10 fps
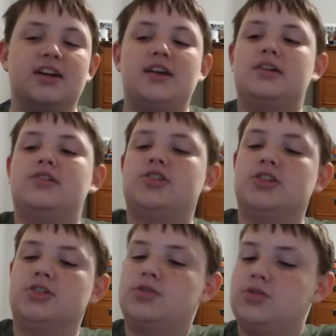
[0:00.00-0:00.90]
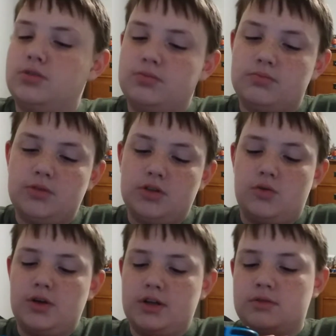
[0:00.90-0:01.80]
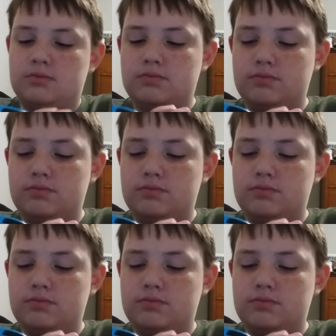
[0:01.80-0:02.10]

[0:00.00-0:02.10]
And it's just annoying.